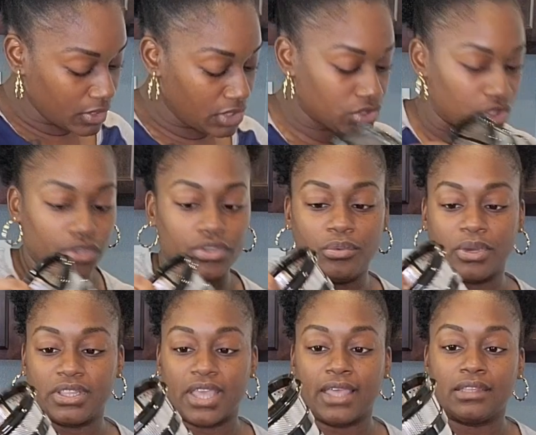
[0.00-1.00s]
show you
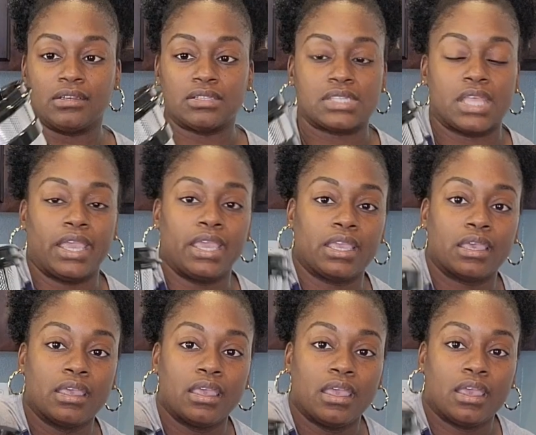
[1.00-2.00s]
what that looks like.
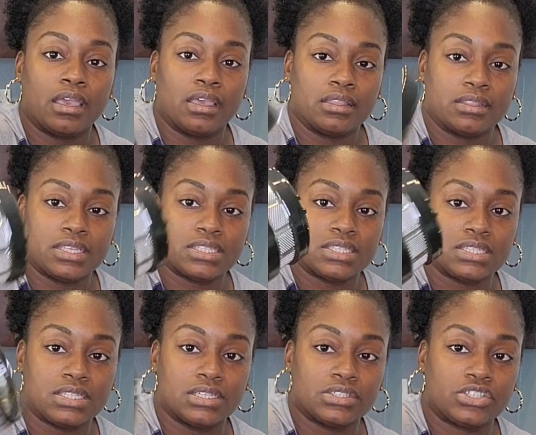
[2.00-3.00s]
This is
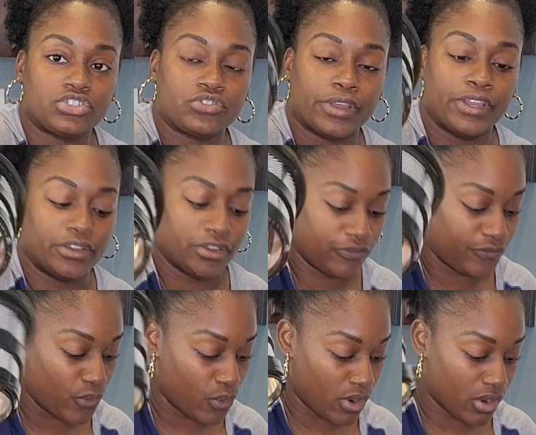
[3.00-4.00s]
the strainer
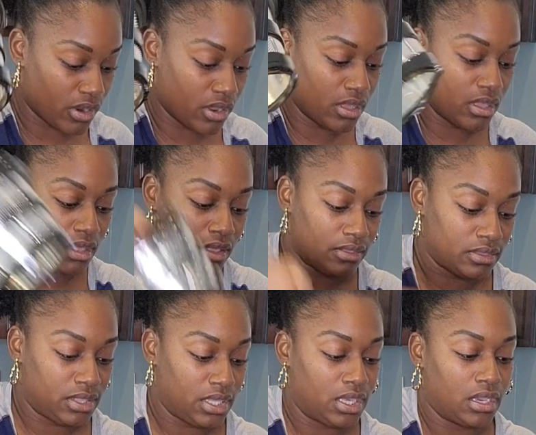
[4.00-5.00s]
for
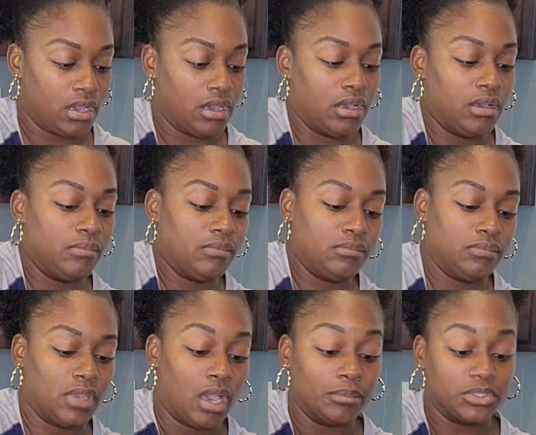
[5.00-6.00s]
the
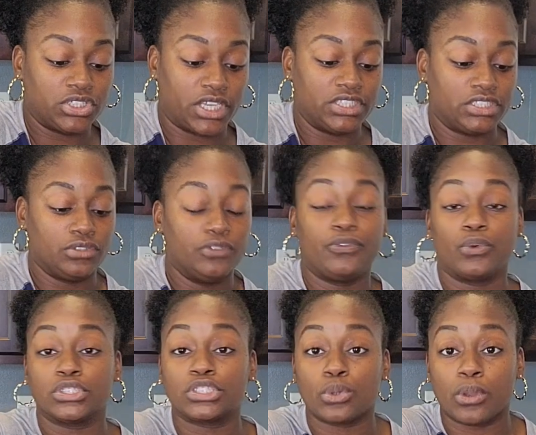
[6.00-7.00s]
Nama J2 for
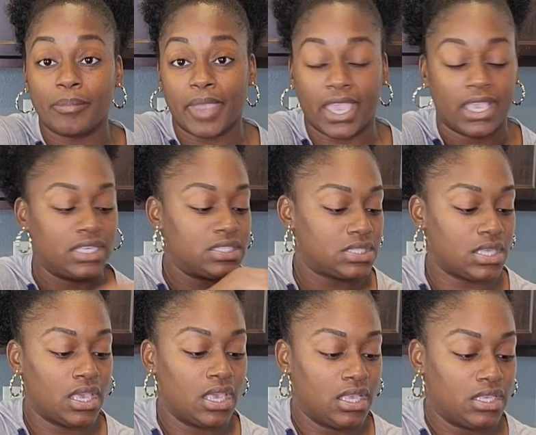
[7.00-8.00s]
sorbets.
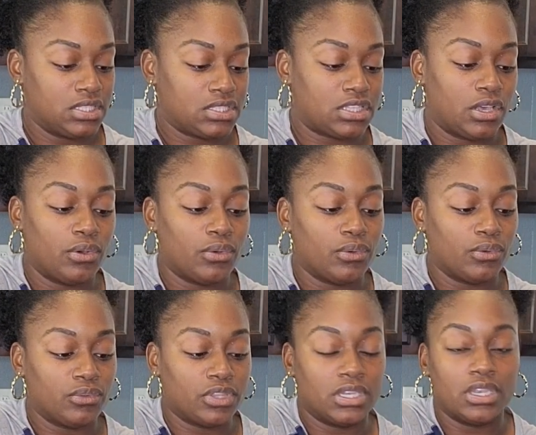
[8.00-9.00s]
So
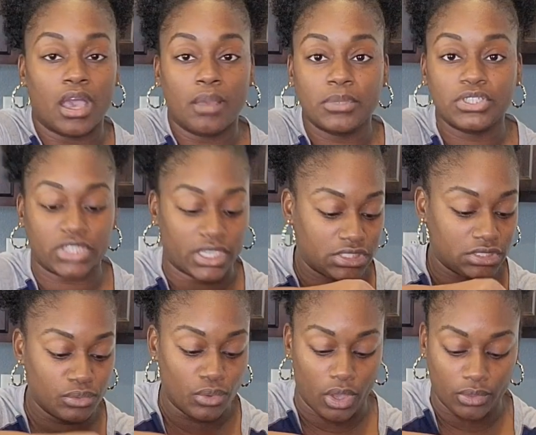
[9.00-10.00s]
the Nama
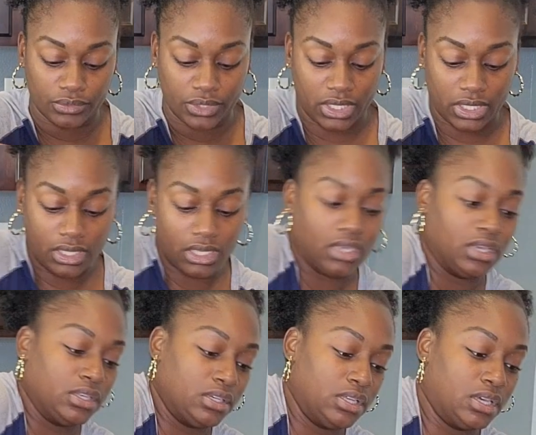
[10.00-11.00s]
J2 only
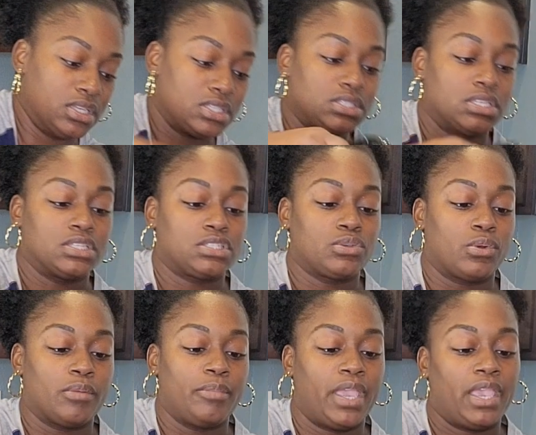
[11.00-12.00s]
does
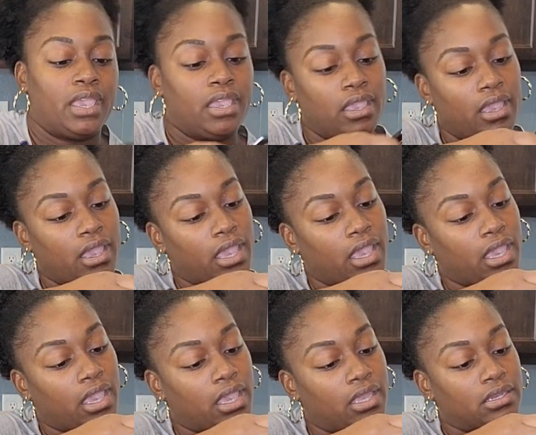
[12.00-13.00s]
sorbet
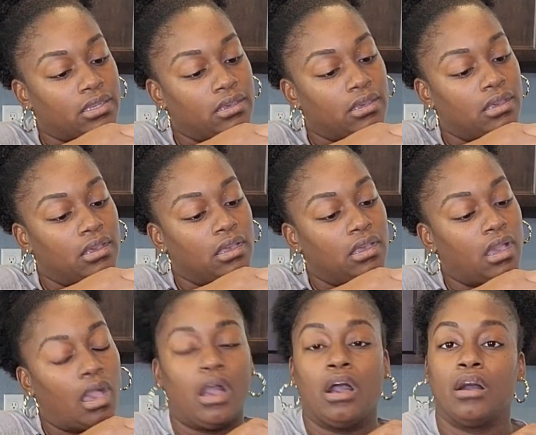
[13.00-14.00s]
and
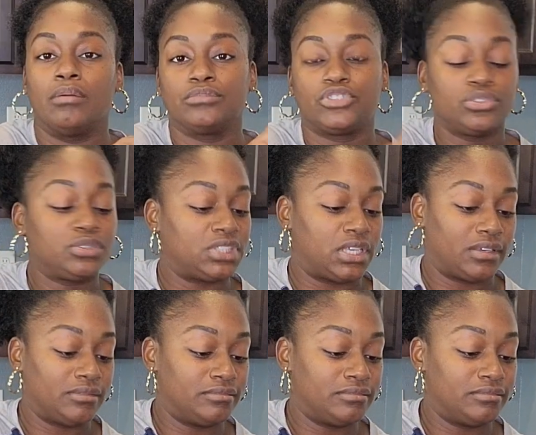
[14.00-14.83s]
juicing.